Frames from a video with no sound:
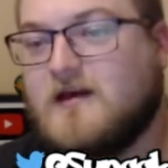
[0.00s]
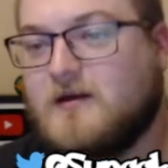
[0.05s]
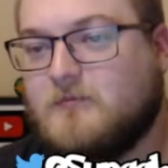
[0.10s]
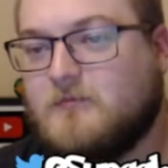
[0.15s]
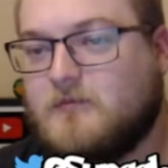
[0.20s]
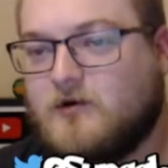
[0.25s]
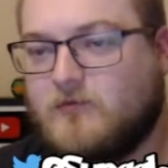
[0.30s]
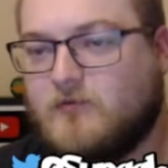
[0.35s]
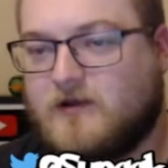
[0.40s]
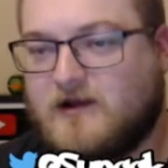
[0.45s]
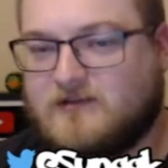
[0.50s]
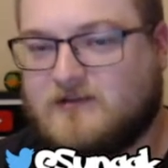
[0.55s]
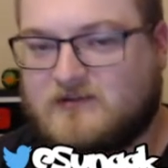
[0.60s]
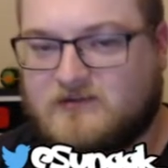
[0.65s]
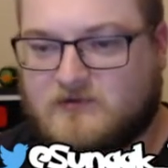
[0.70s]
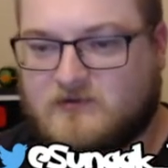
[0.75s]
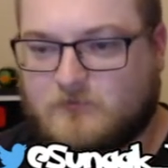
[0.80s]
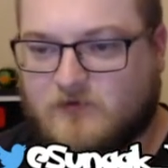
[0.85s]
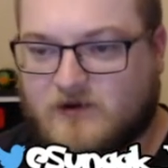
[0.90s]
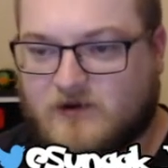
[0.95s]
But we got to
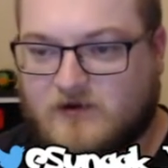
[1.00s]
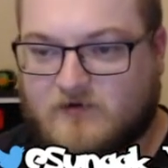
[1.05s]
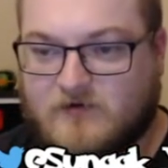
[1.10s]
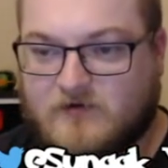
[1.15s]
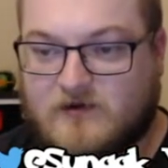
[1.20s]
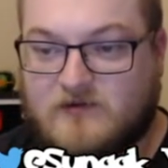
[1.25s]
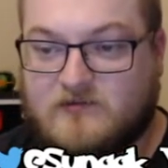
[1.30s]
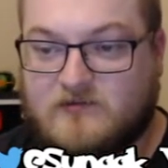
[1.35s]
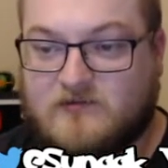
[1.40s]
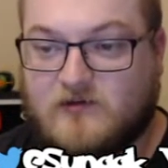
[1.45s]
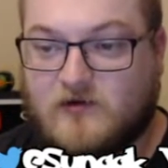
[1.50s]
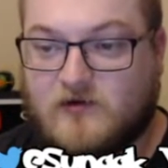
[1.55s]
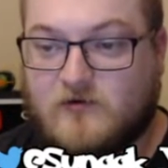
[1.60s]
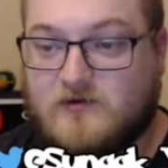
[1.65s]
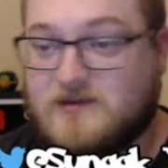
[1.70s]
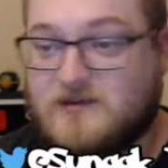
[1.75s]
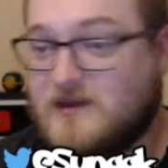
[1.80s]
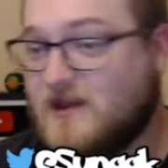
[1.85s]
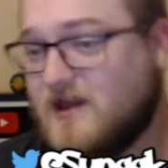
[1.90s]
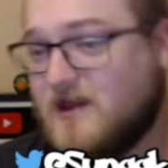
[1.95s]
Sabrina already, so
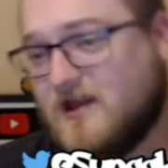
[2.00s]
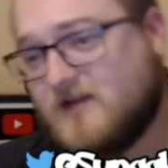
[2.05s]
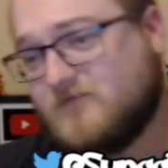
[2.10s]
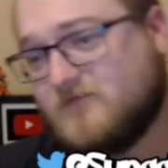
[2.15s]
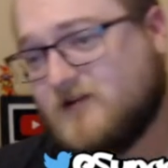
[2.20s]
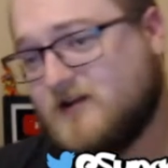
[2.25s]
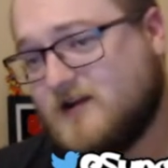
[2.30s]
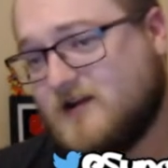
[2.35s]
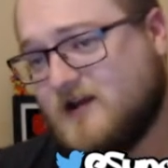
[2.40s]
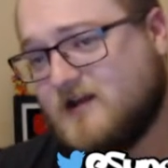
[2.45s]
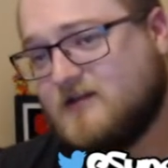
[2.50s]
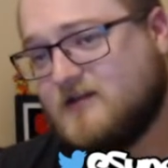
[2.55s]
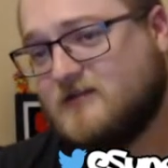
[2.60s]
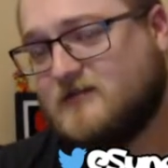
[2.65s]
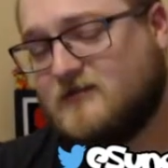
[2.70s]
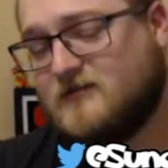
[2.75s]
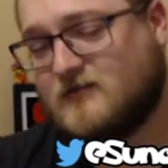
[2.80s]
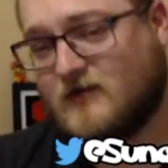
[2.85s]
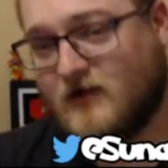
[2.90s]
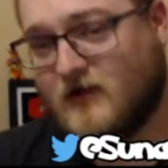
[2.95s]
yeah, very
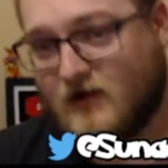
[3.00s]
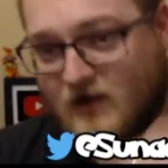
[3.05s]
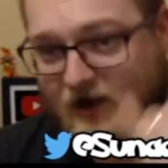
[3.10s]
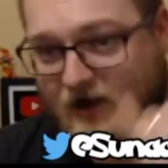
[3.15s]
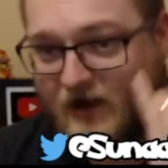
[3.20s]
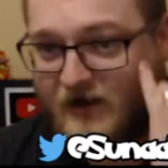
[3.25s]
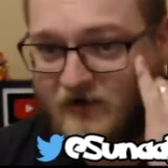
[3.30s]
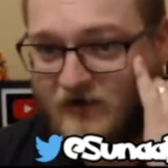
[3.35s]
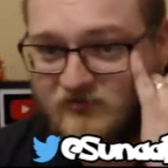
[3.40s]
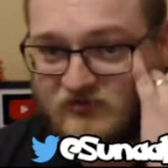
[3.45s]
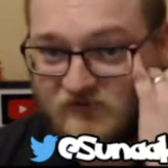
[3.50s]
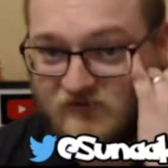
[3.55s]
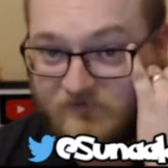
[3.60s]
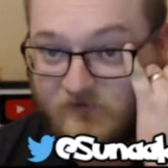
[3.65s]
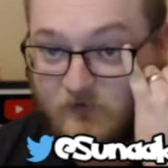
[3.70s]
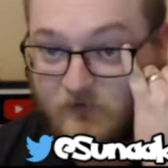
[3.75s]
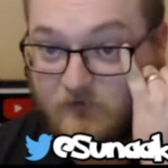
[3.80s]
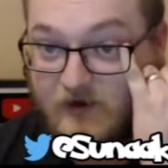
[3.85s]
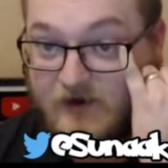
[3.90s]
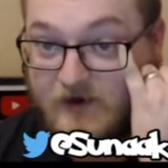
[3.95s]
nice. Uh, I actually
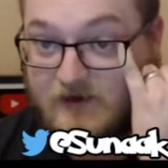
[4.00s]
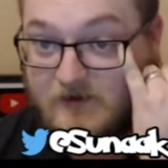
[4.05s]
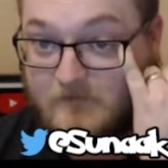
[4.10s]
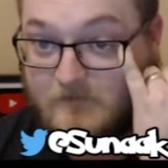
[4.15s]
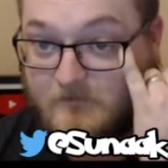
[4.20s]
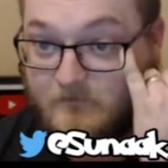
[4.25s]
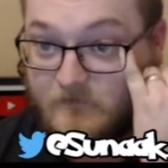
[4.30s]
feel ready.